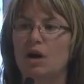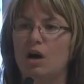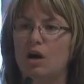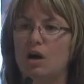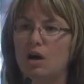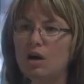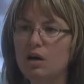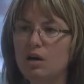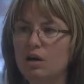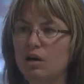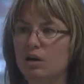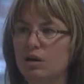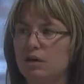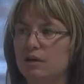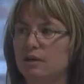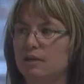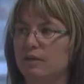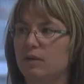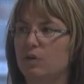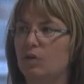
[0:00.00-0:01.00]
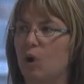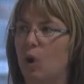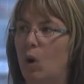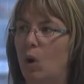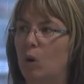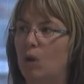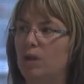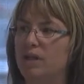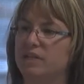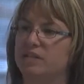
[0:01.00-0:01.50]
our
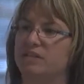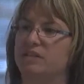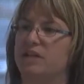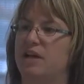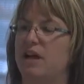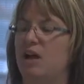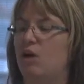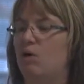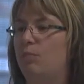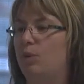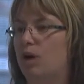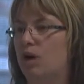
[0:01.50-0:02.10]
goal is to help